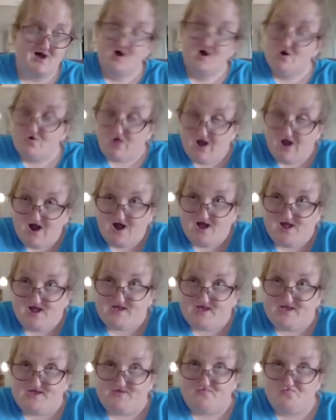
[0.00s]

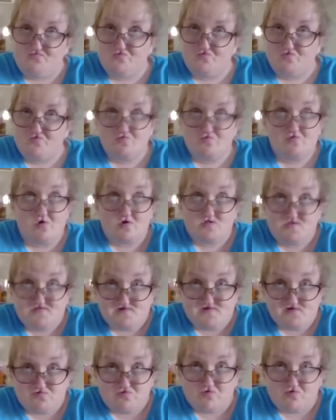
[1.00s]
I looked
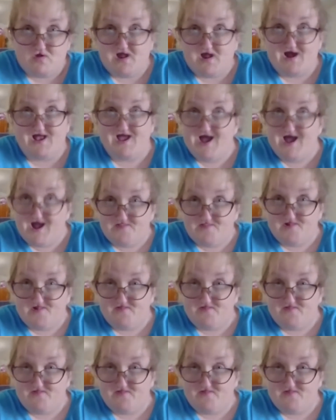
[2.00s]
different. I acted